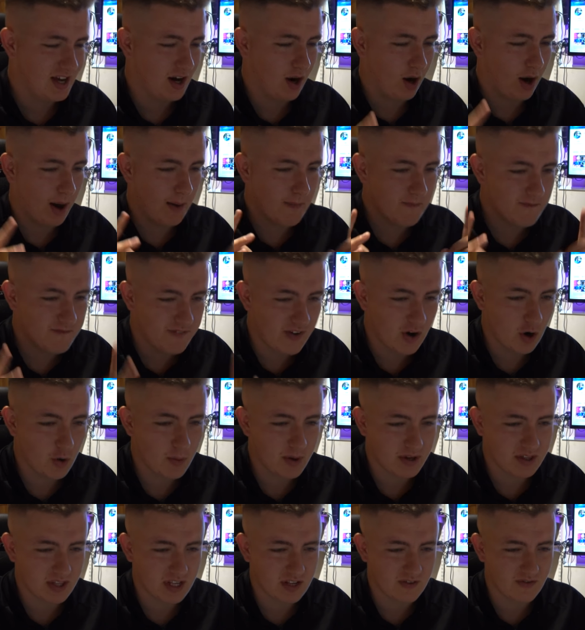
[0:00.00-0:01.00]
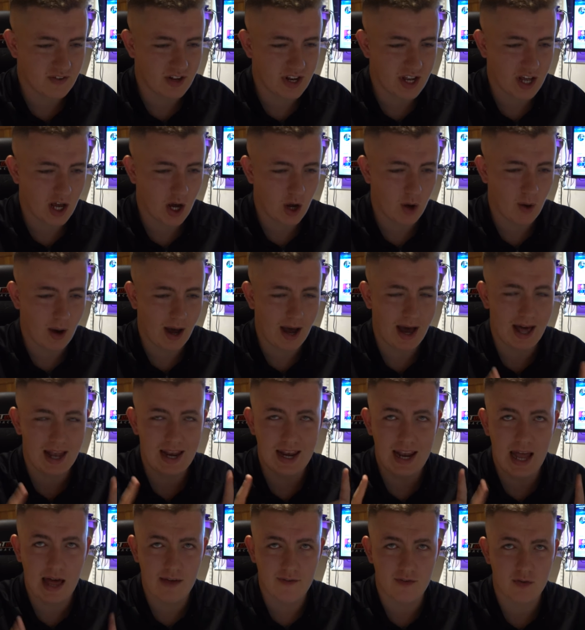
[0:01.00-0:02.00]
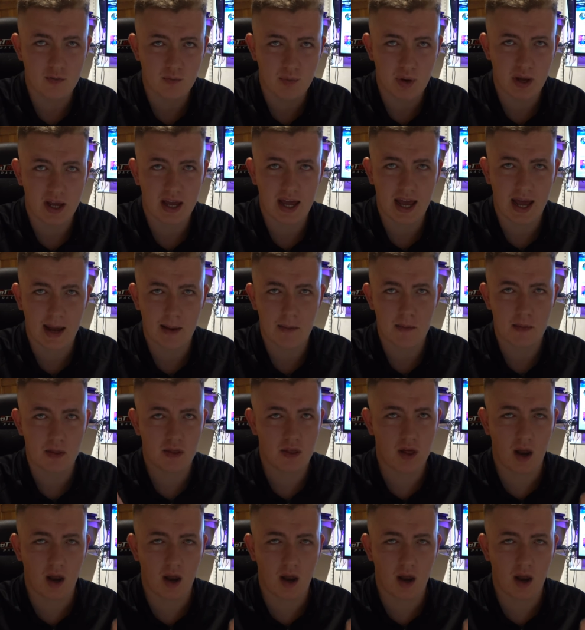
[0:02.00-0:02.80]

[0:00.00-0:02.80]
I am filming this video at 11 p.m.